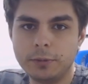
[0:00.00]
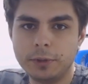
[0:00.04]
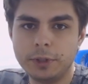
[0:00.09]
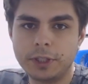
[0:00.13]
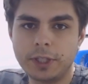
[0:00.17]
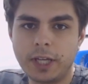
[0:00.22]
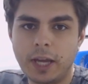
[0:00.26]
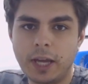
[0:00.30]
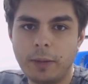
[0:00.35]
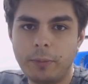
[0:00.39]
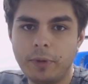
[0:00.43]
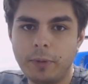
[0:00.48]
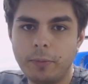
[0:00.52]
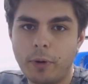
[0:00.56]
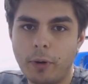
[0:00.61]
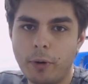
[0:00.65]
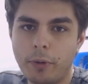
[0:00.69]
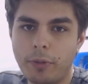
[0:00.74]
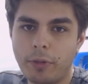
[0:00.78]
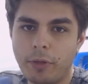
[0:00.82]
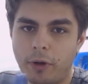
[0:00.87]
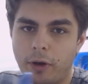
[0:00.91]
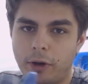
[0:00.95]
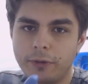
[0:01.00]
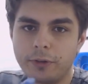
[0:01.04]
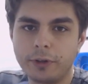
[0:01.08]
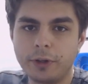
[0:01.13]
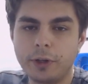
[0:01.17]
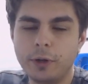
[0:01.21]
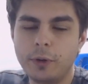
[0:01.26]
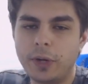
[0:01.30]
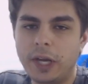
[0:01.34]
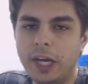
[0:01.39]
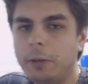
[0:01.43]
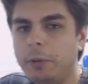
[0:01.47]
which can be both
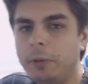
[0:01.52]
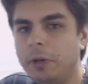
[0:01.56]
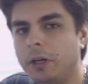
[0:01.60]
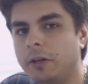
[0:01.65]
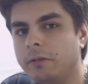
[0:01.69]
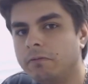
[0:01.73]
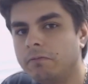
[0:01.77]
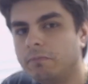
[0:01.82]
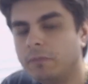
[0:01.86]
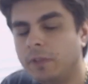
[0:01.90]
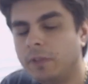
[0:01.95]
on-the-go gaming